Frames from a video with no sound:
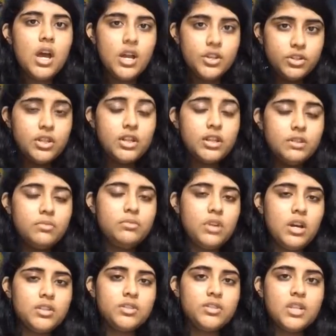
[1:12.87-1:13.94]
that
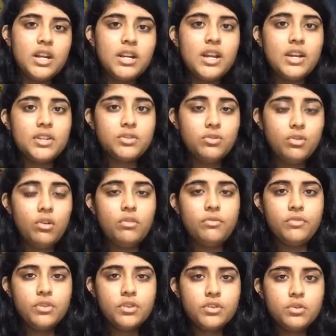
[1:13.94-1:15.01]
our society has to
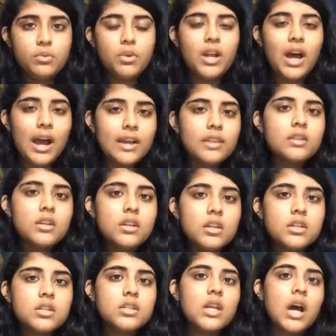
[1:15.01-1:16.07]
offer. So what I
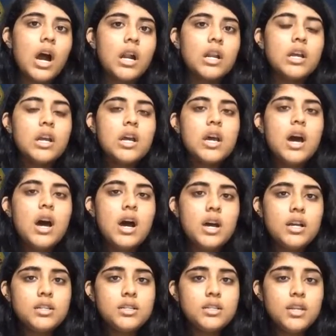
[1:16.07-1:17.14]
think is that
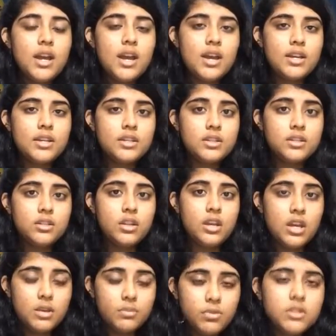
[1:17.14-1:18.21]
us as
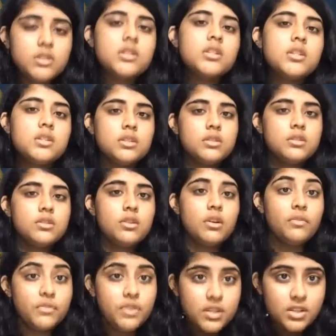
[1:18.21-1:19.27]
able citizens
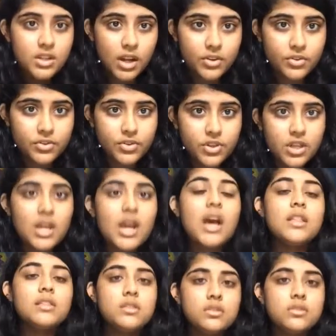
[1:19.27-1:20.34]
of this country
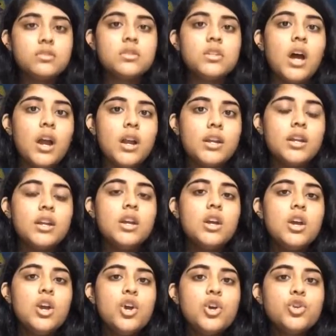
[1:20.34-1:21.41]
and the society
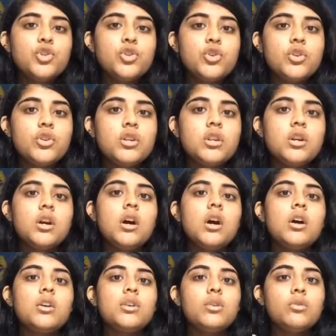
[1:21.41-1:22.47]
should,
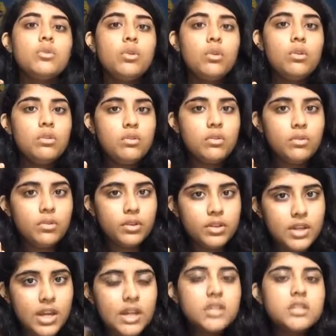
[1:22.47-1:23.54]
you know,
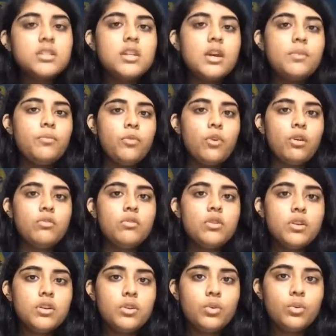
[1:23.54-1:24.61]
take a step
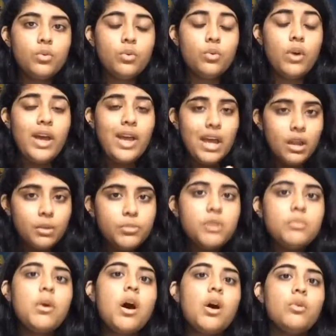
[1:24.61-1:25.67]
forward to help
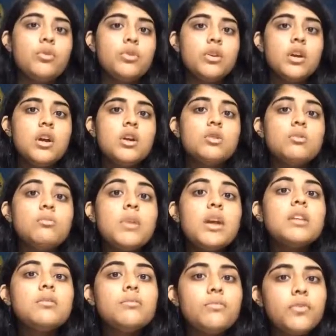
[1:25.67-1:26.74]
them out,
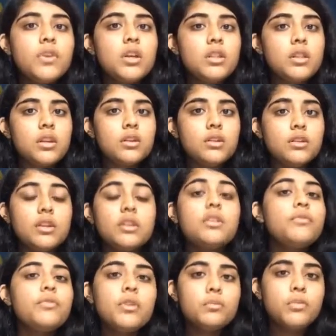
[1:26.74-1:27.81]
make them feel that they're
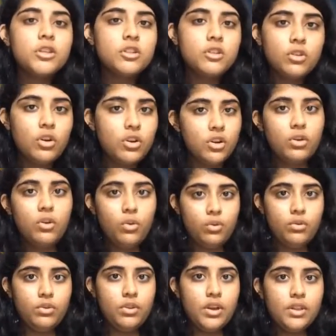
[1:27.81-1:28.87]
different but they're not
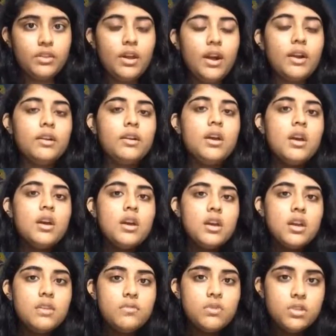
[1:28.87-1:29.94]
alone, and that
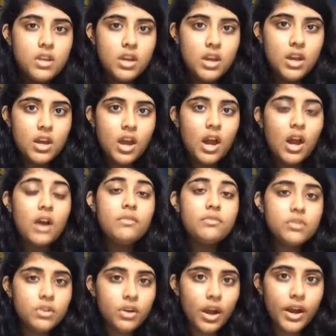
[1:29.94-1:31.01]
even they have
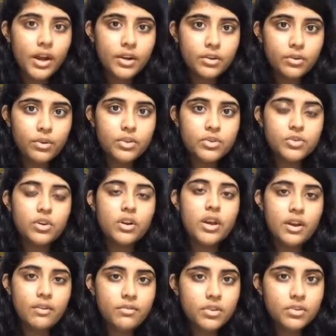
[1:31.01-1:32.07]
the right to enjoy
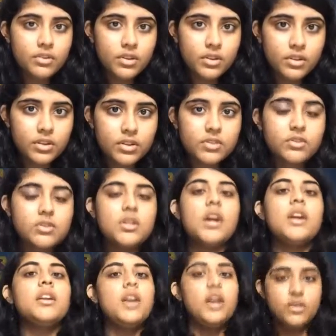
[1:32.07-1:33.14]
everything the
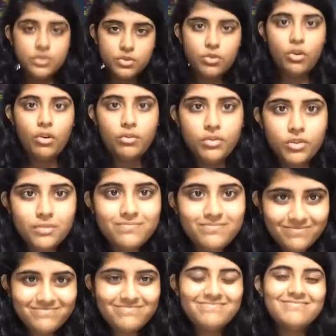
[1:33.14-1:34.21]
society has to offer.
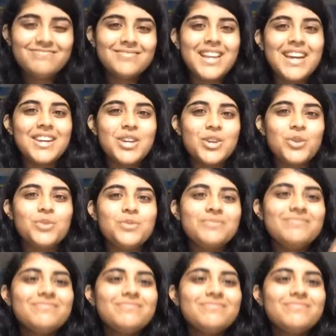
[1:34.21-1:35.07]
Thank you.